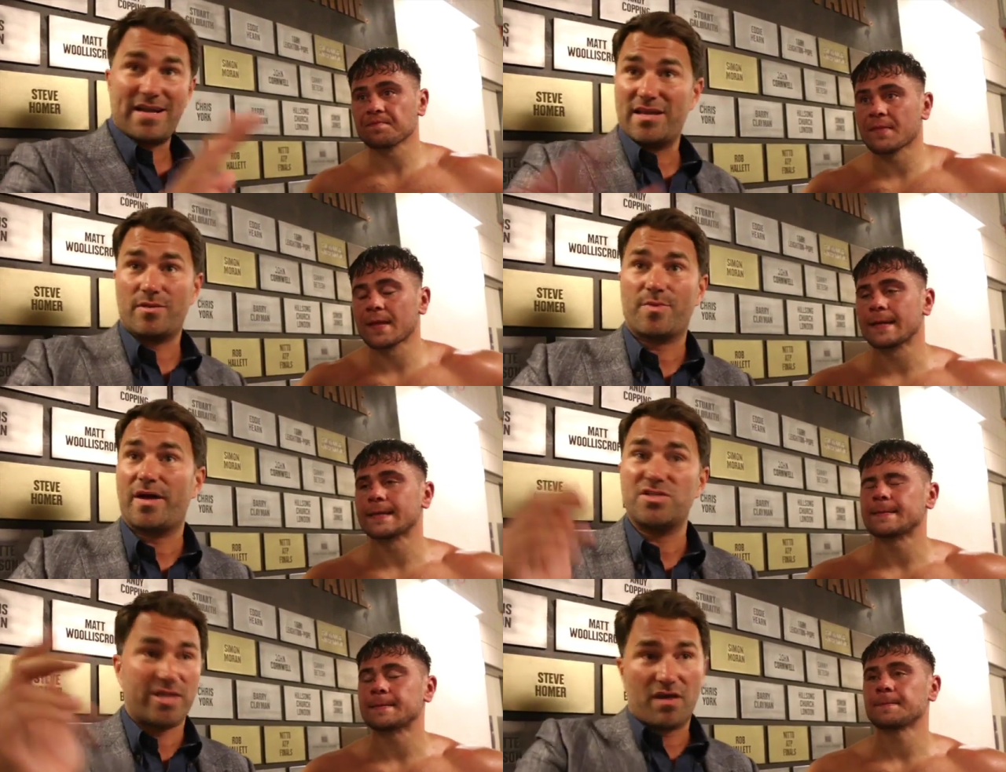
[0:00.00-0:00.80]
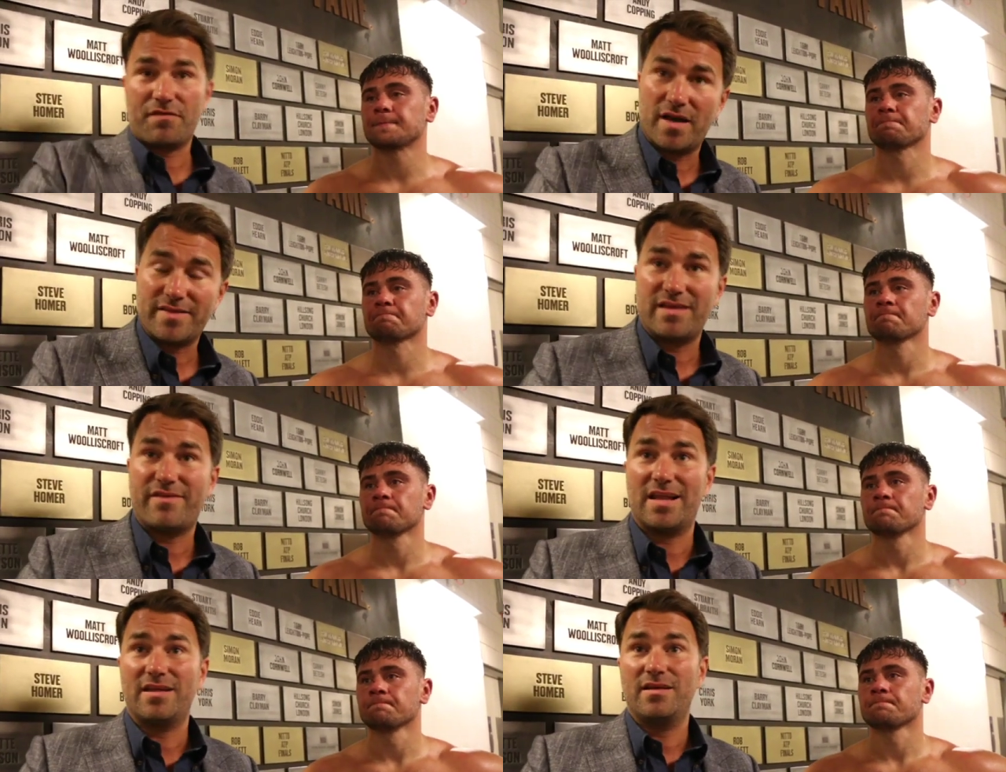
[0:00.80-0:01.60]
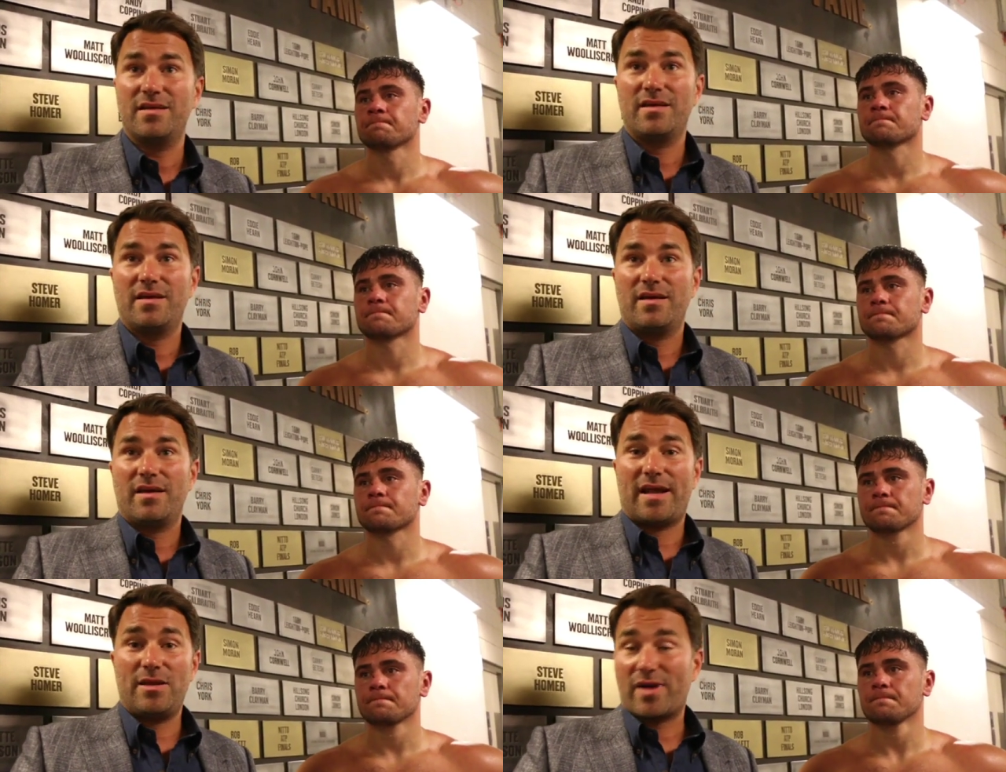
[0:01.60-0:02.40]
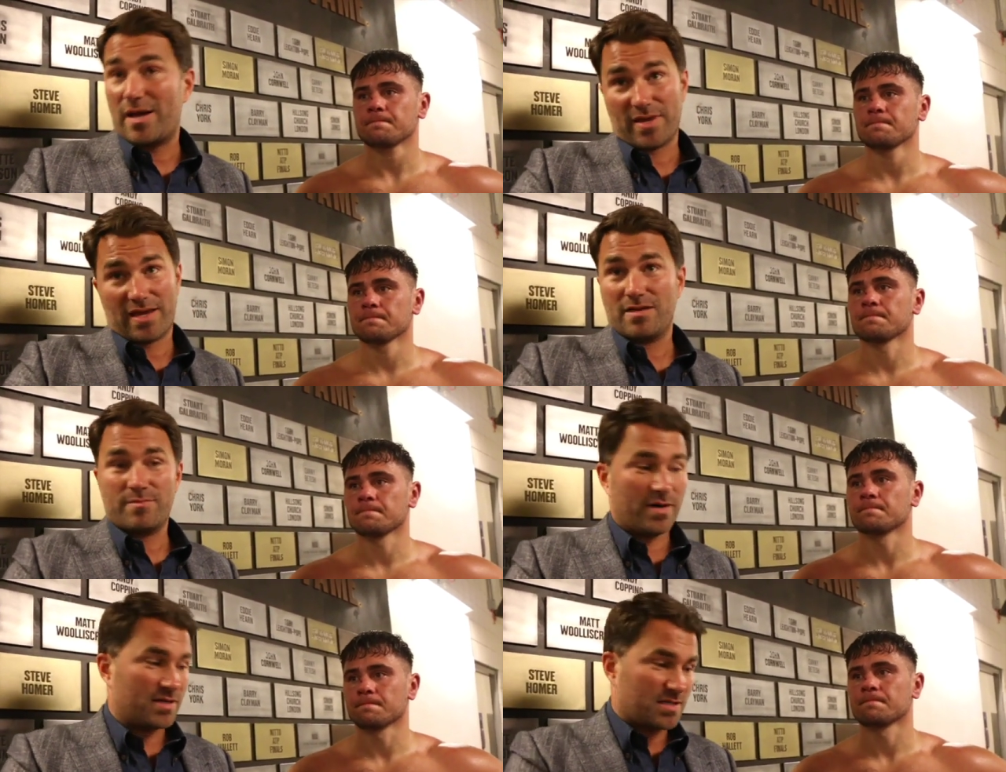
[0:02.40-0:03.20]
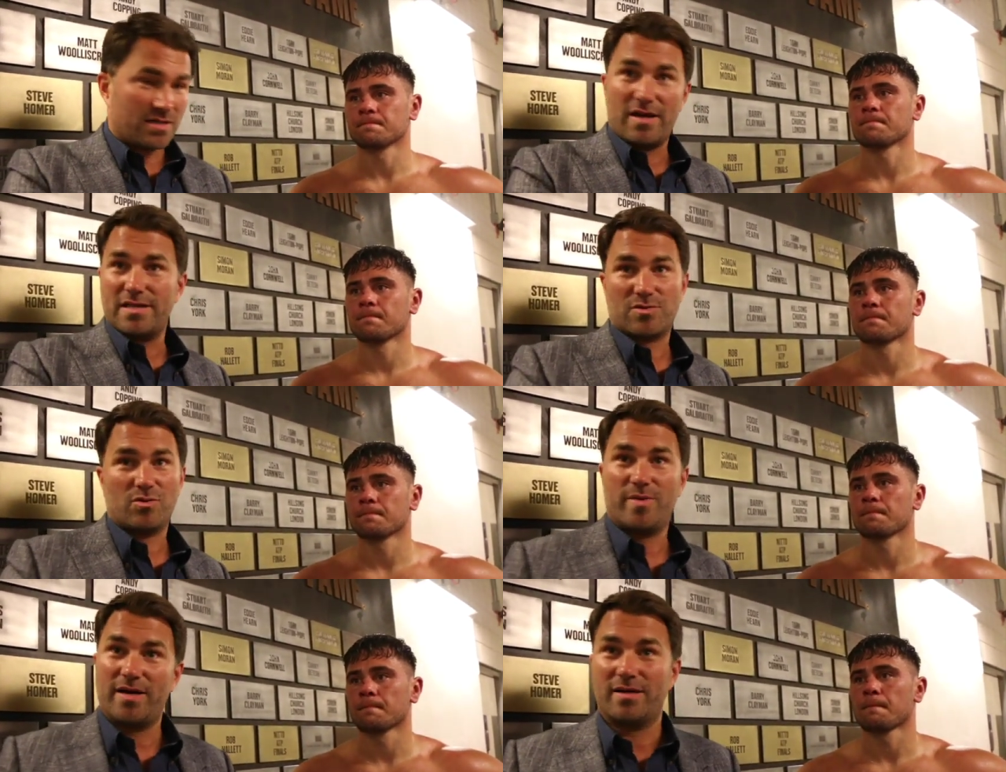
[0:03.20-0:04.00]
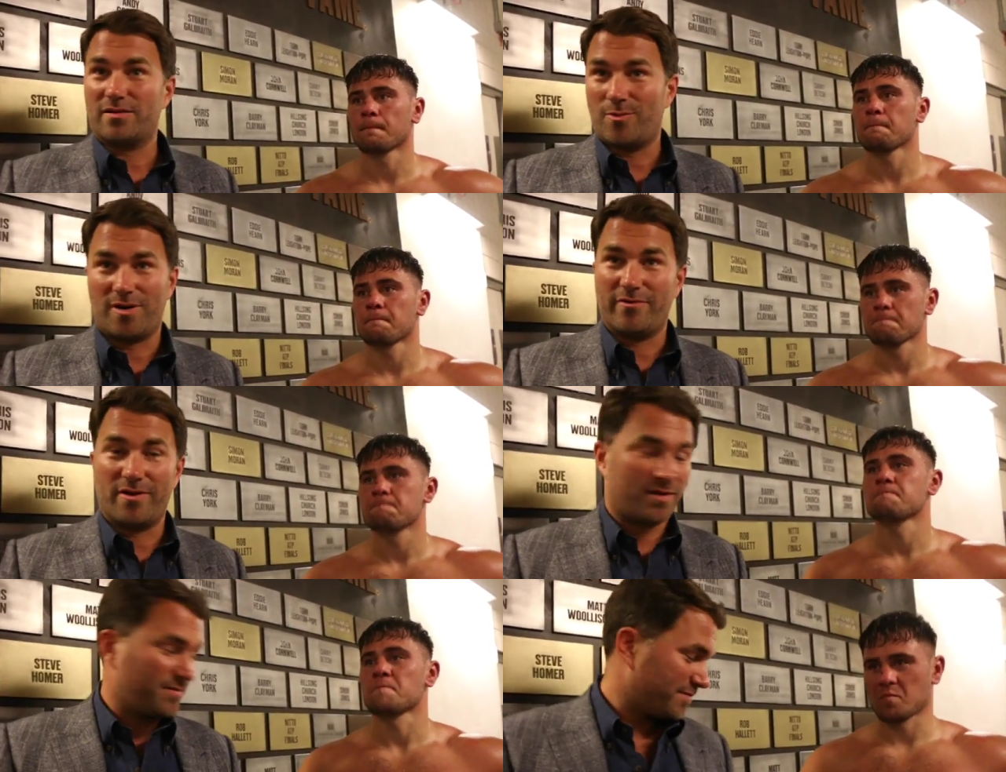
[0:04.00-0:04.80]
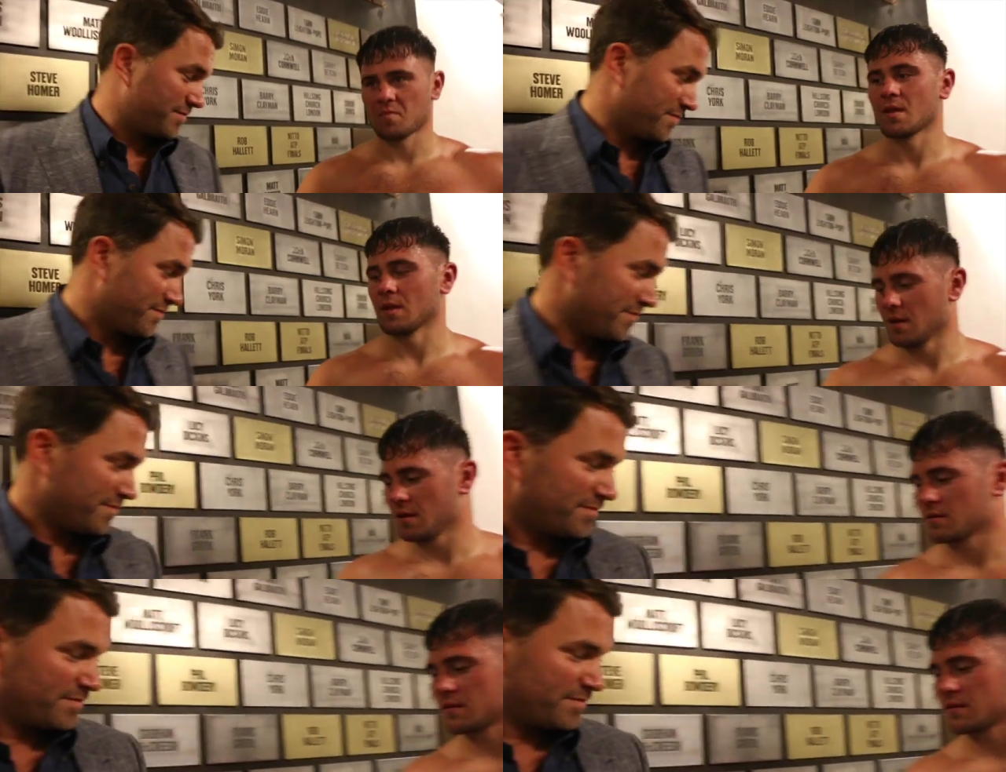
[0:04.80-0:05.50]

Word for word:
Speaker 1: had any complaints. Yeah, I'll fight Dave Allen. And he'll come again, but tonight is all about the White Rhino. Go on.